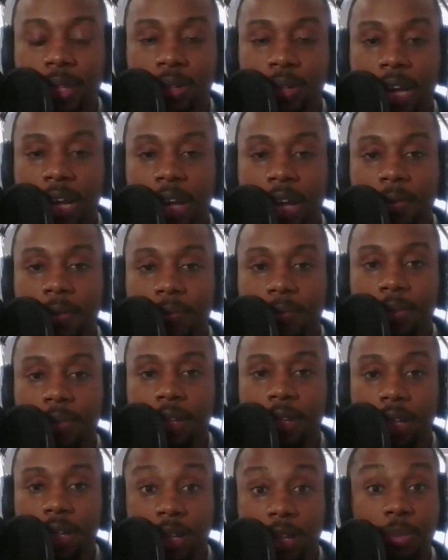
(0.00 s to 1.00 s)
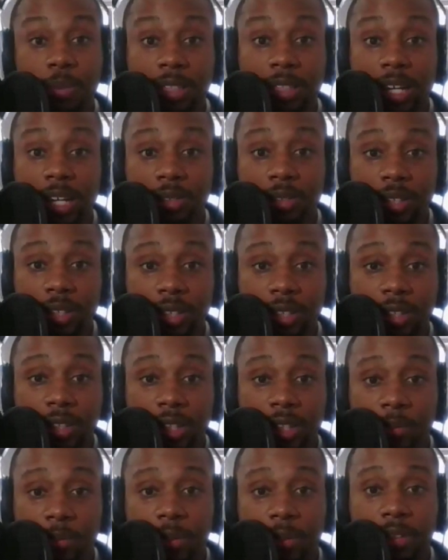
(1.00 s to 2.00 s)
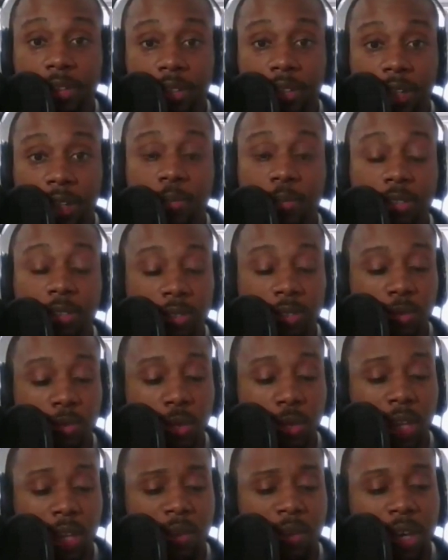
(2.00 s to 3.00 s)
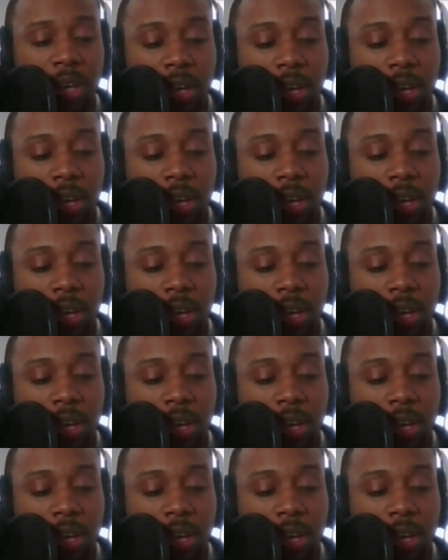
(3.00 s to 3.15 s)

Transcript: Okay, help is out there. Help is on the way.